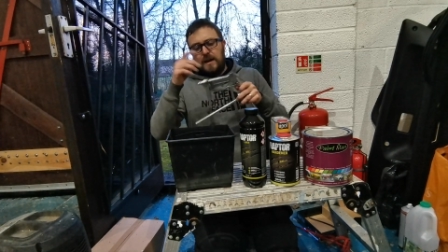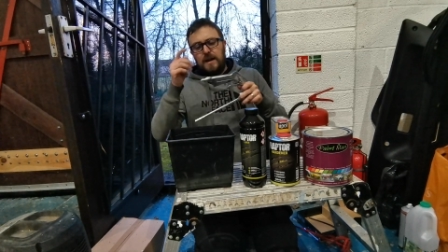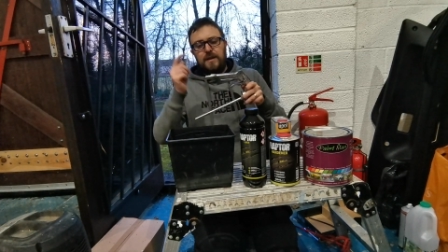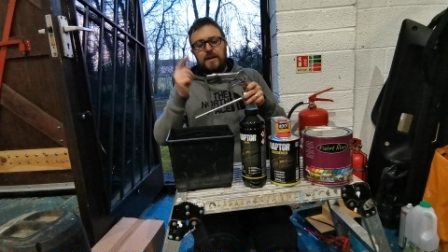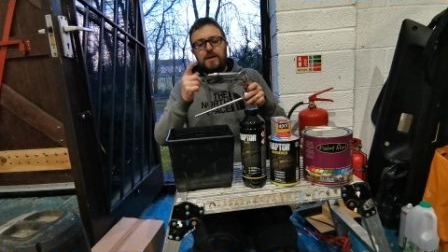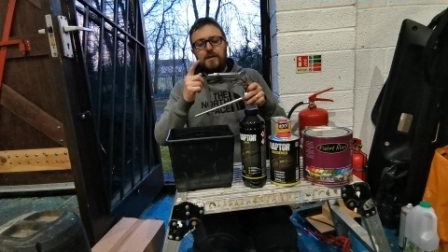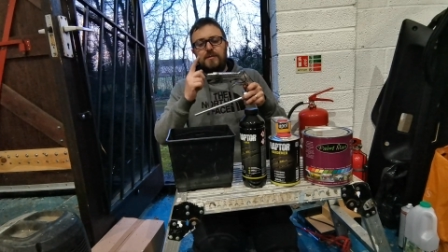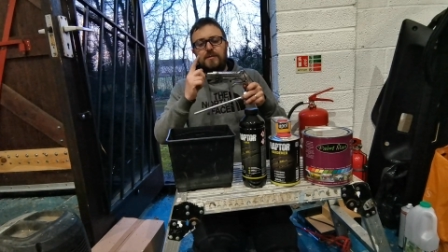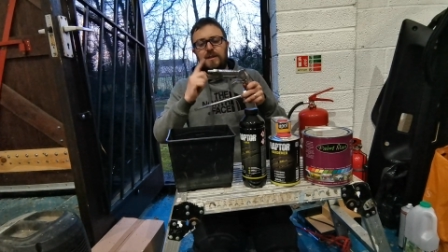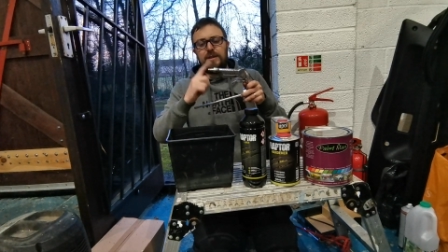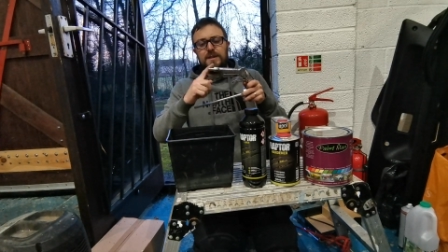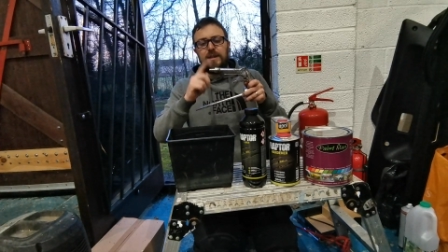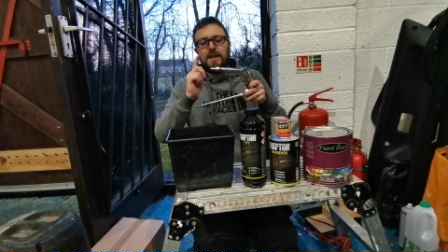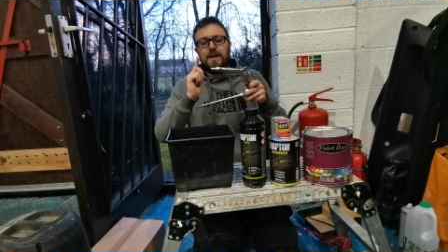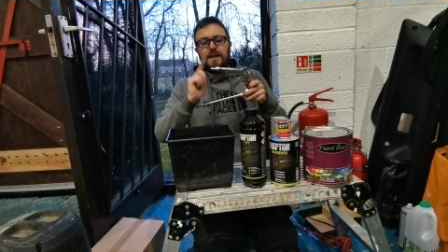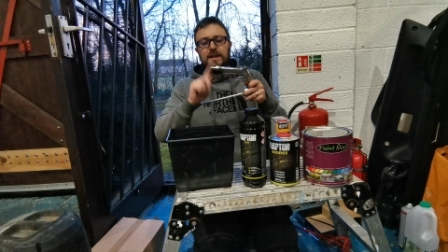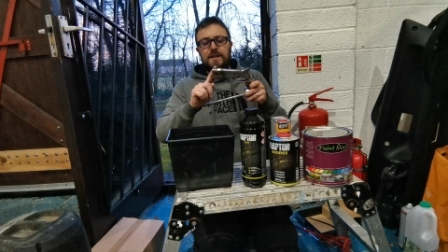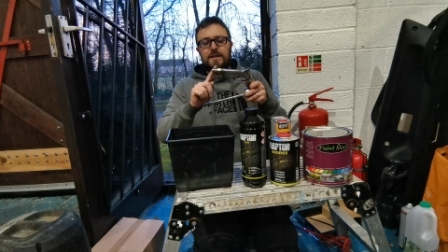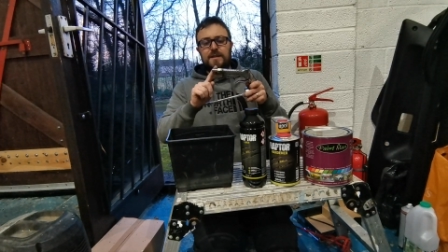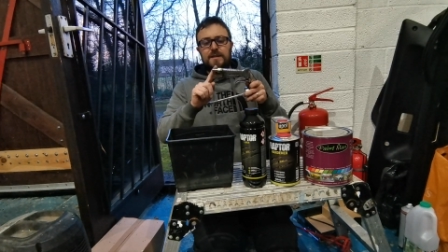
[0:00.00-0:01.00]
And then you just
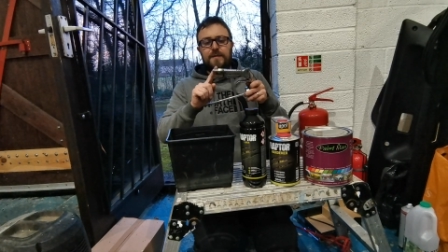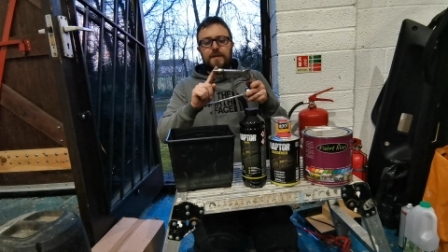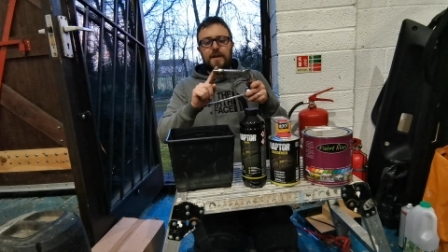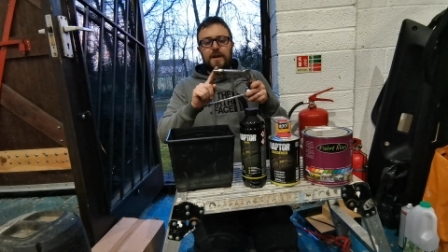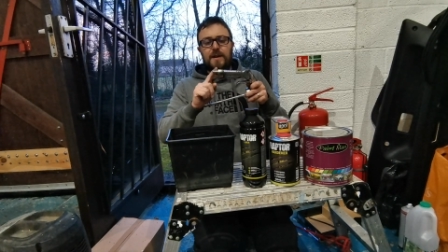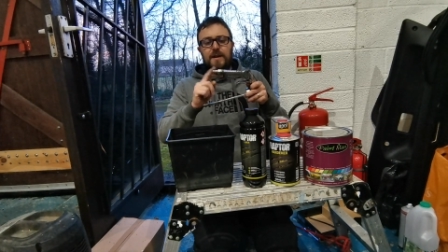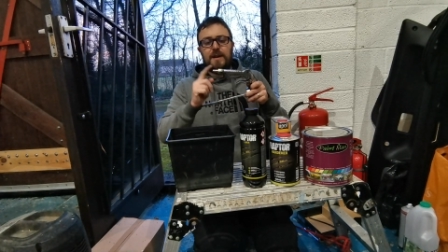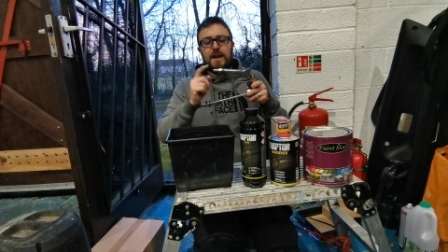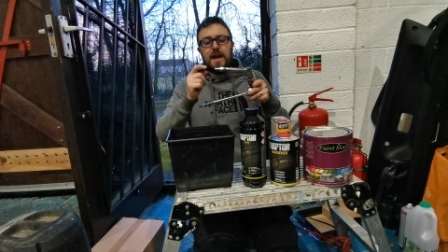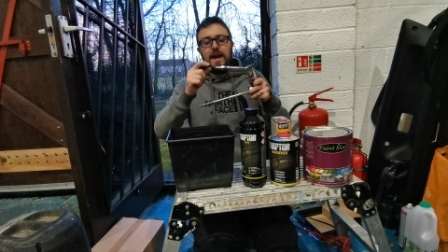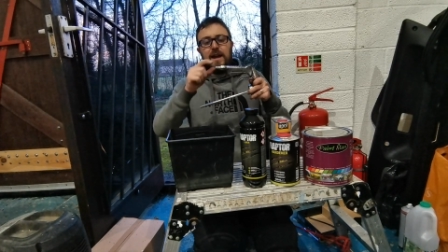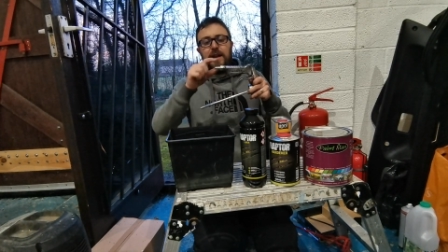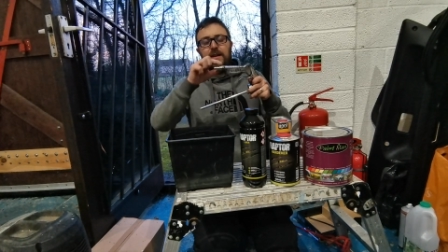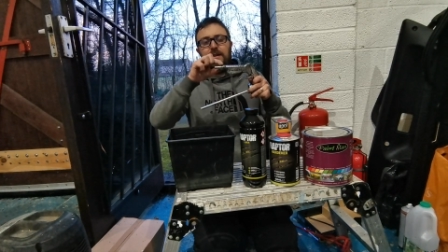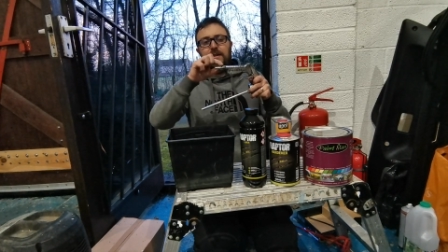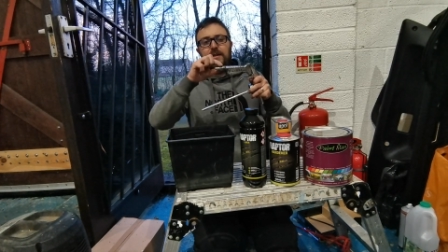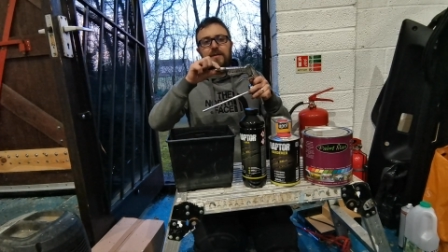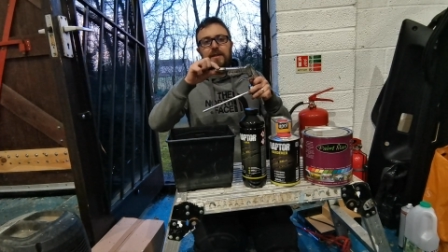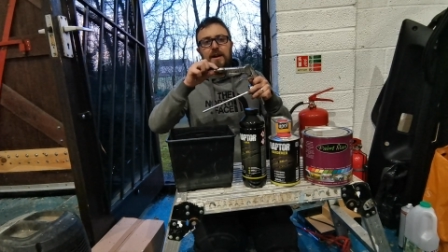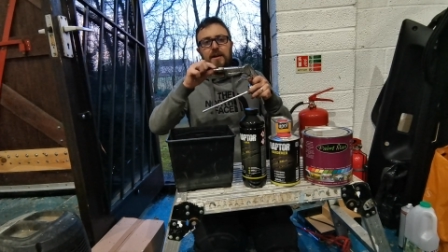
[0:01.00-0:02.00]
need to find an end